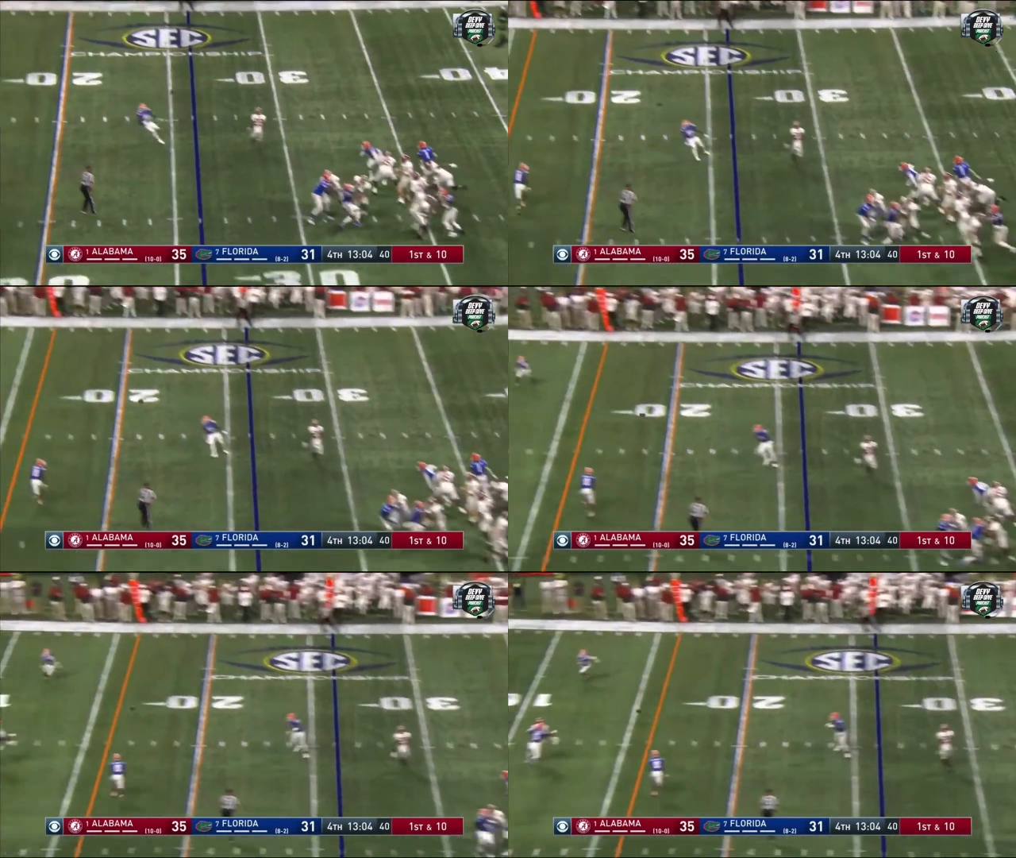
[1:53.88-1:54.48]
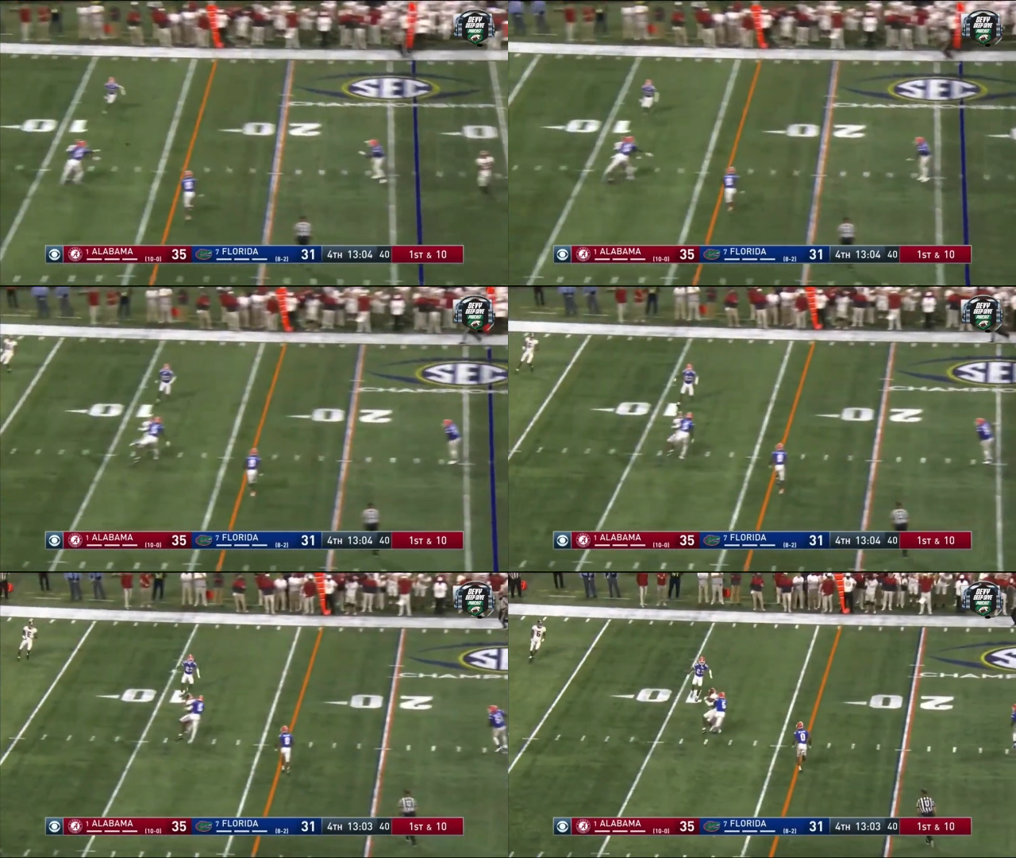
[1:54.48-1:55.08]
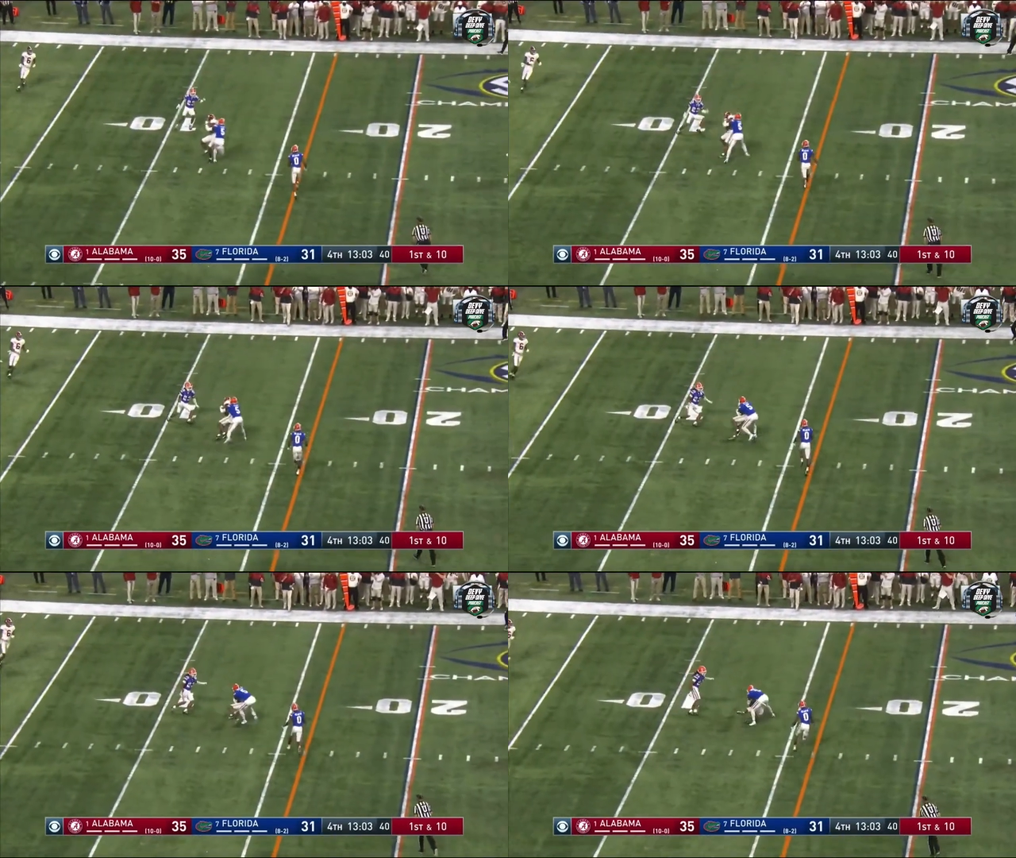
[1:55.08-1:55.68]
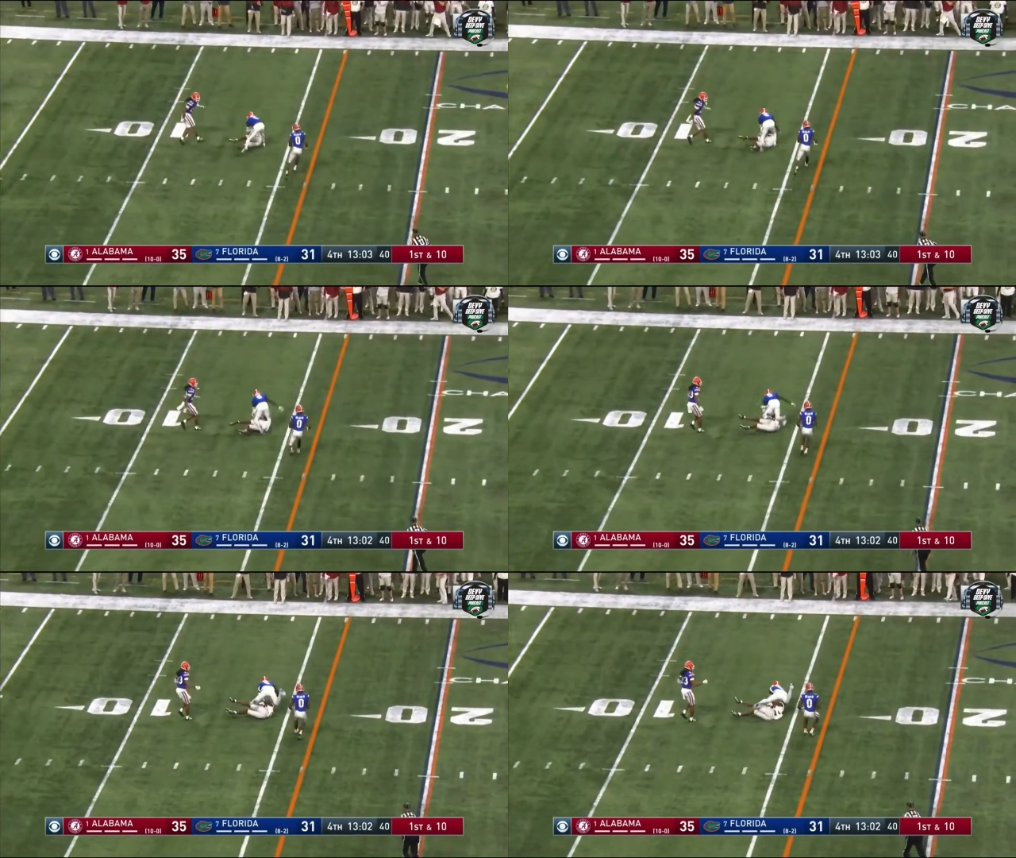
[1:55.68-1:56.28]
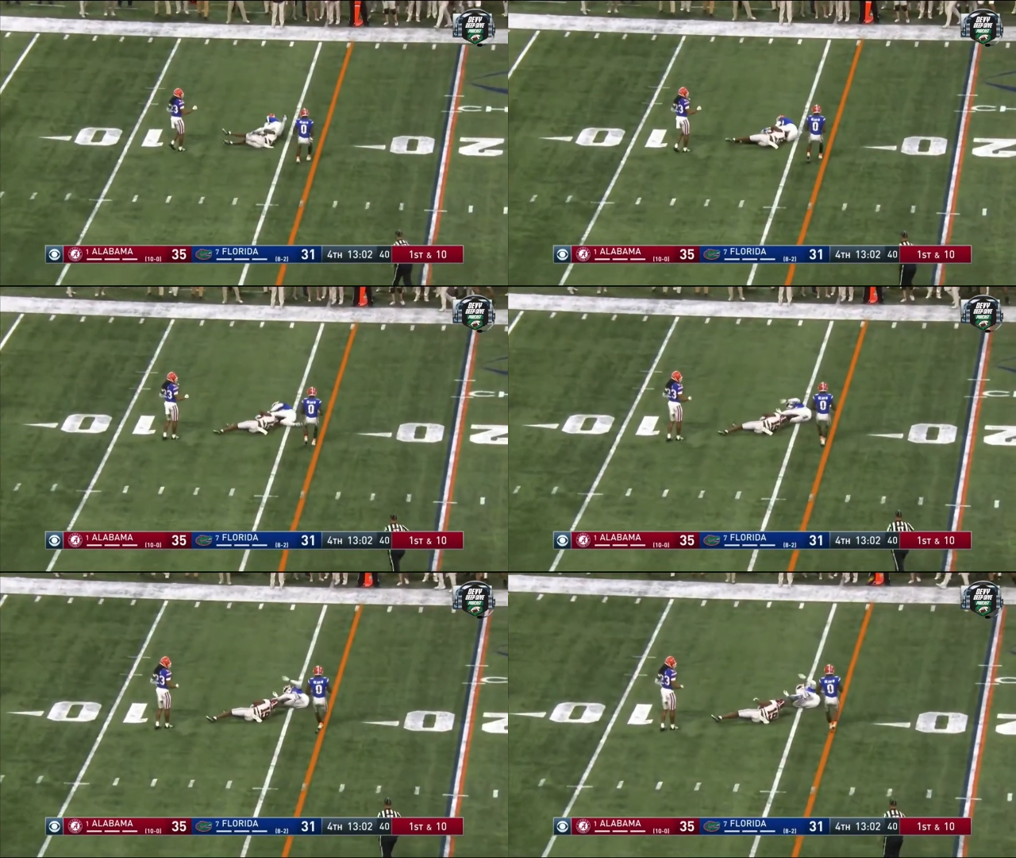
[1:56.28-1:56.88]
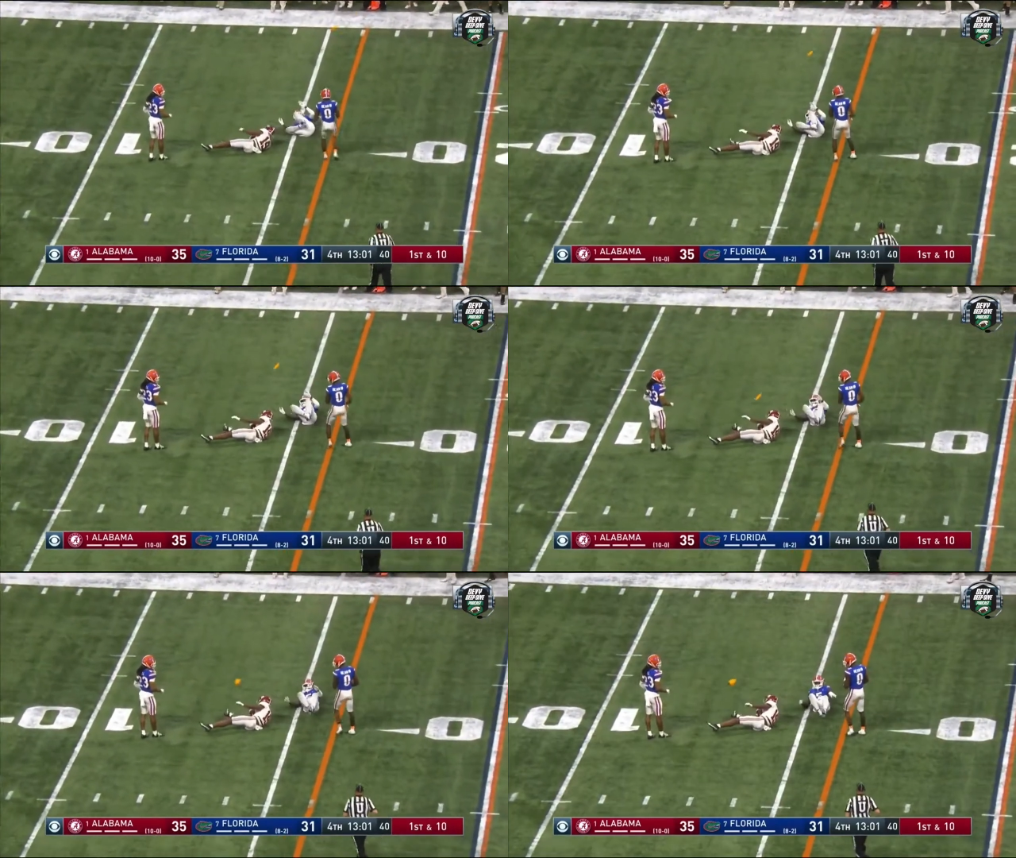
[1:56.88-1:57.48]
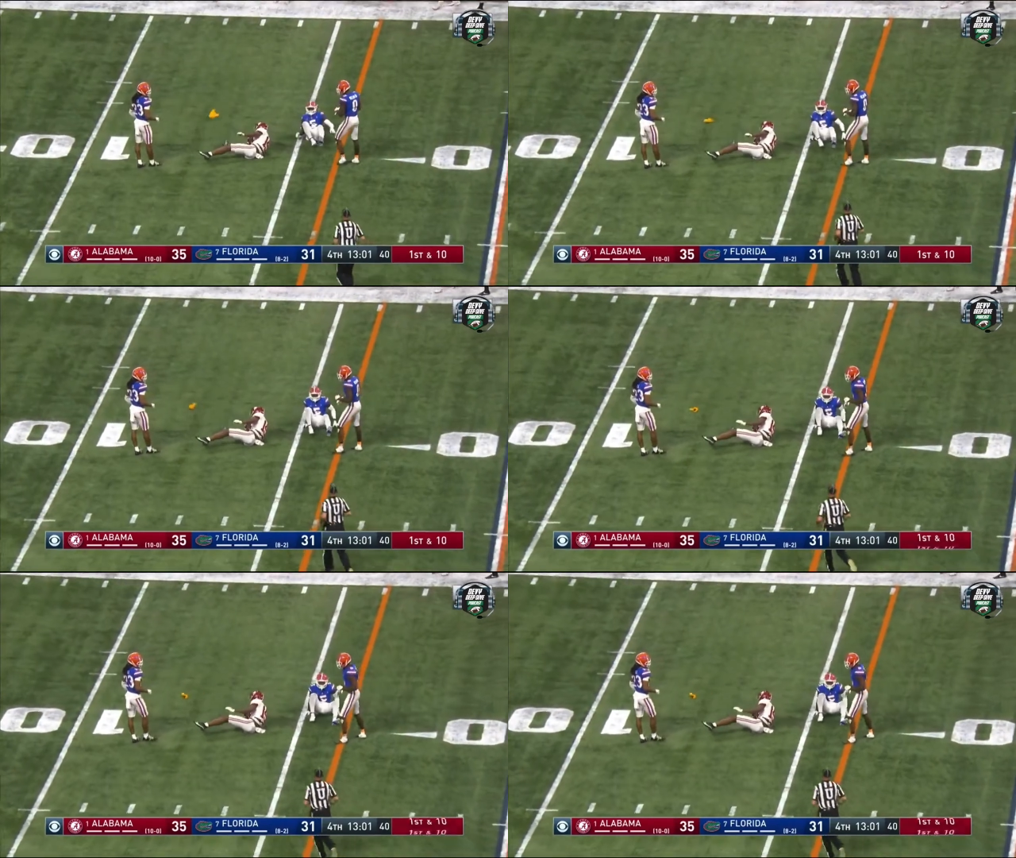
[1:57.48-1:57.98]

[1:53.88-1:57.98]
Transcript: Nobody's mouth can be seen.